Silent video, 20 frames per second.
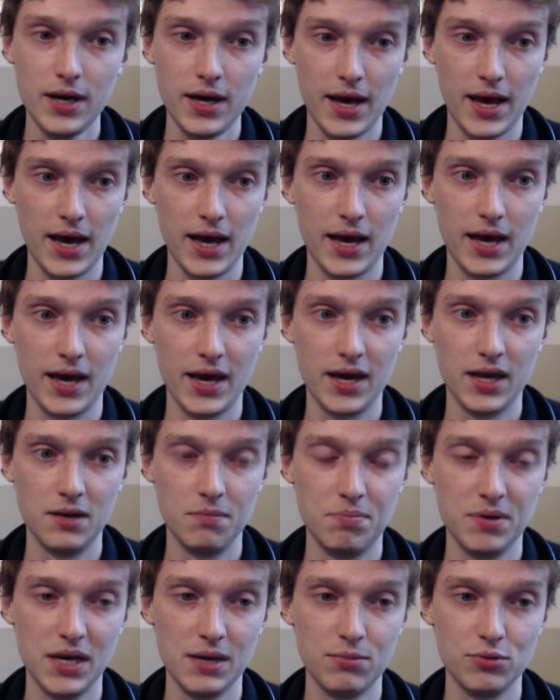and
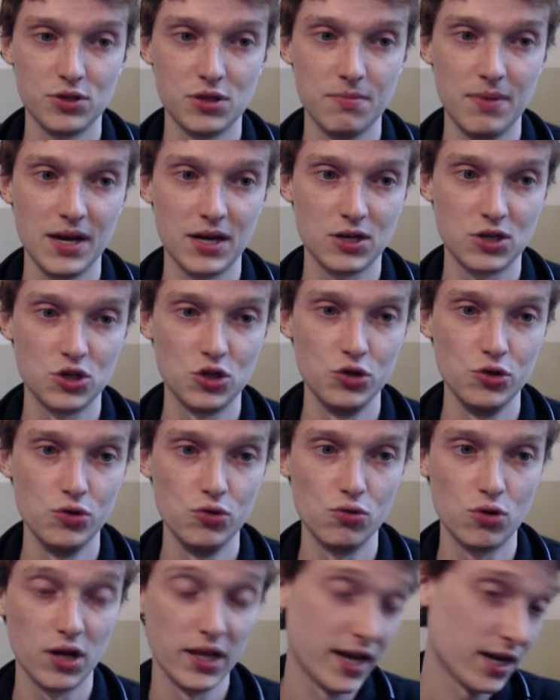be able to make
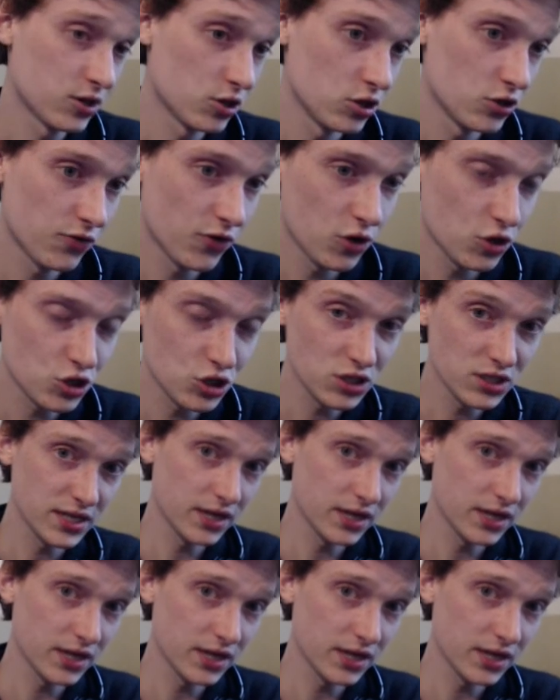2 collector's versions,